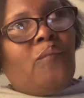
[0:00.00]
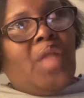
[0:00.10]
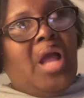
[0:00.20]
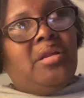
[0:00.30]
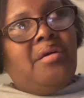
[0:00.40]

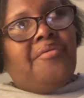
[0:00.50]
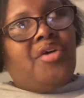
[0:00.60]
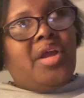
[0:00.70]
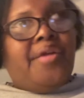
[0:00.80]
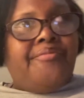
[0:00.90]
I love
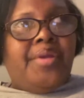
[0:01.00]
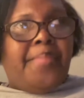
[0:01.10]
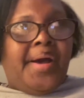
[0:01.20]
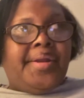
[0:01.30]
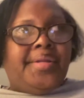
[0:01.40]

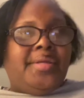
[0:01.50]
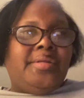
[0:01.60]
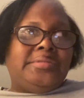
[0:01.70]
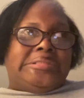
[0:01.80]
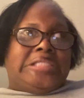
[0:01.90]
everybody.
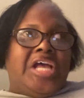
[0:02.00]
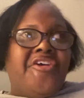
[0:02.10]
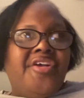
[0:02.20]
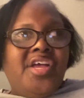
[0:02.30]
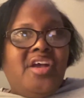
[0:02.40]

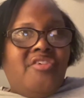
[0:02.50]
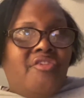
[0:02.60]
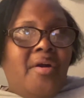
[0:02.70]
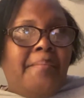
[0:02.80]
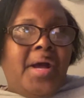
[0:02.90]

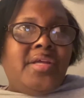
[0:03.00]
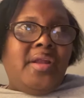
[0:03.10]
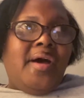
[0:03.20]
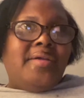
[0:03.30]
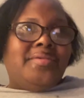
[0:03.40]
Grandma
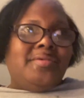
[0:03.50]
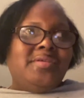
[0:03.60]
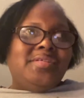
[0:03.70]
Yolanda.